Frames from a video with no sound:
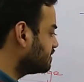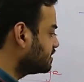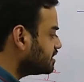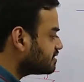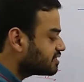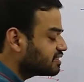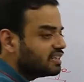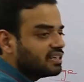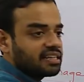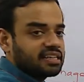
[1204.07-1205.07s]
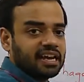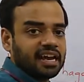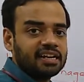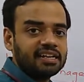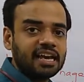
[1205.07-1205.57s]
This
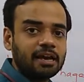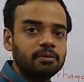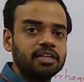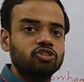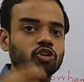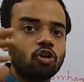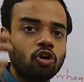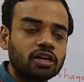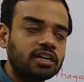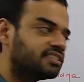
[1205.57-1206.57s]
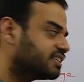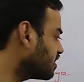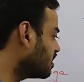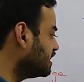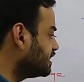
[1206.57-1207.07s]
can damage your organs, and
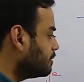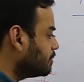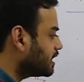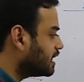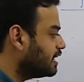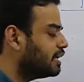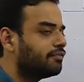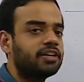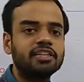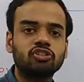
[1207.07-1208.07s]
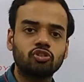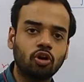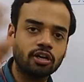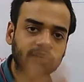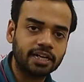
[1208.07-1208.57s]
ultimately if it is
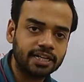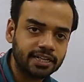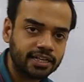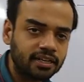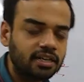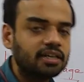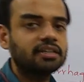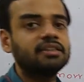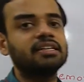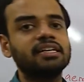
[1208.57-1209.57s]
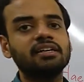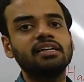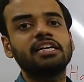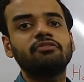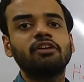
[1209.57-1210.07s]
not treated,
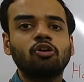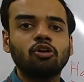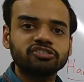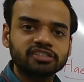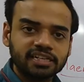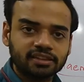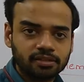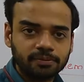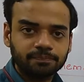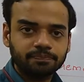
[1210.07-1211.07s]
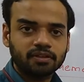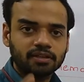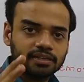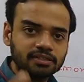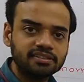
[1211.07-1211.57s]
then it will cause death.
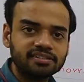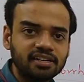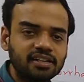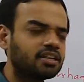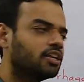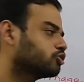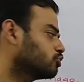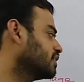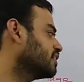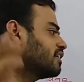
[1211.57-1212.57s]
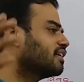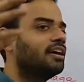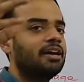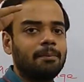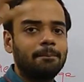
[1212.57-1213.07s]
Is this clear? So there
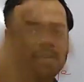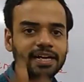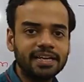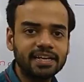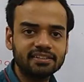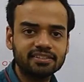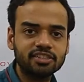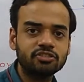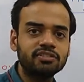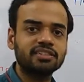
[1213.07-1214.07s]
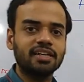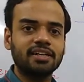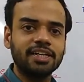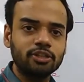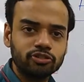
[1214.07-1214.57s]
are medications which can
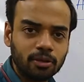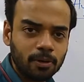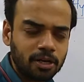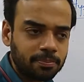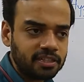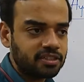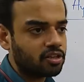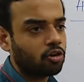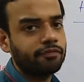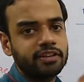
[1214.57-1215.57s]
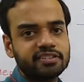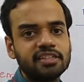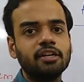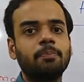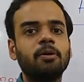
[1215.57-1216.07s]
reduce the blood pressure.
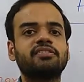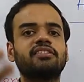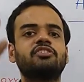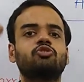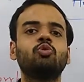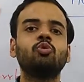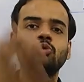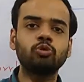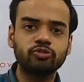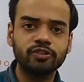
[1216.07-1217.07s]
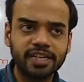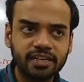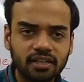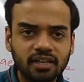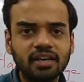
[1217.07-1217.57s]
Obviously the person has to lose
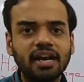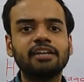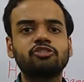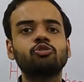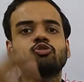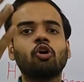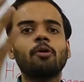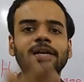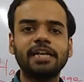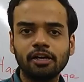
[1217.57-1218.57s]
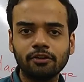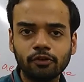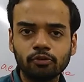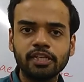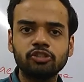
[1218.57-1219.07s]
weight, has to stop eating a
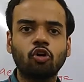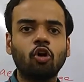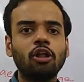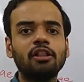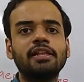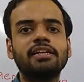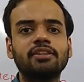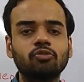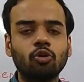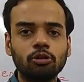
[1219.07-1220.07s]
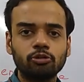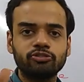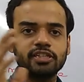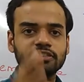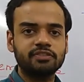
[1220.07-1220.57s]
few things. All those
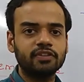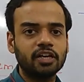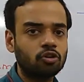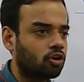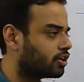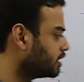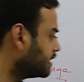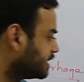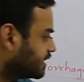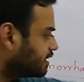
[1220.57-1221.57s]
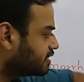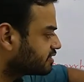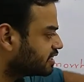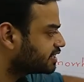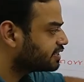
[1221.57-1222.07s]
things, if they are not done, it can
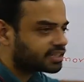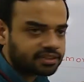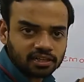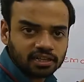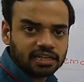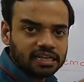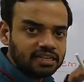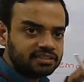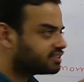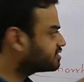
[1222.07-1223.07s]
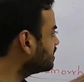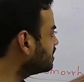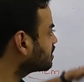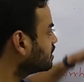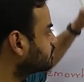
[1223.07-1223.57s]
result in death. Is this
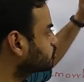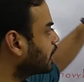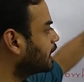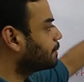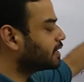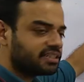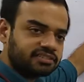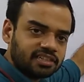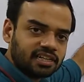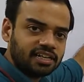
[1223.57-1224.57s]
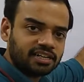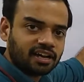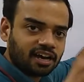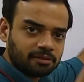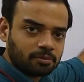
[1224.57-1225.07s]
clear? So hypertension clear
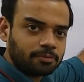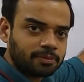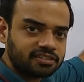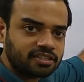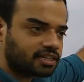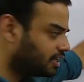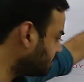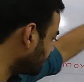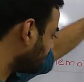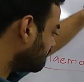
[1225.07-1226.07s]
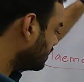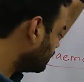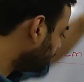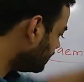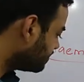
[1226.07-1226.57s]
hai, high blood pressure clear hai.
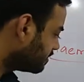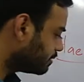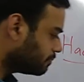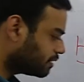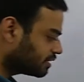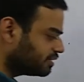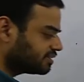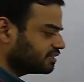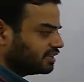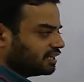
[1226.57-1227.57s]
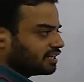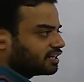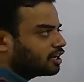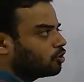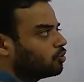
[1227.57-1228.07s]
Please remember this.
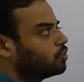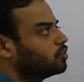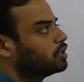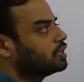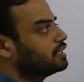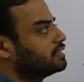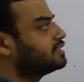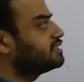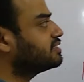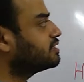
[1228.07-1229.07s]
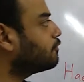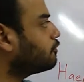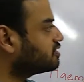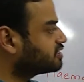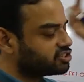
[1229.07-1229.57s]
Now this is the
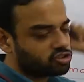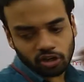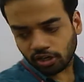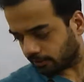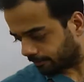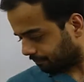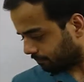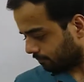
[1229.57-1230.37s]
first disorder.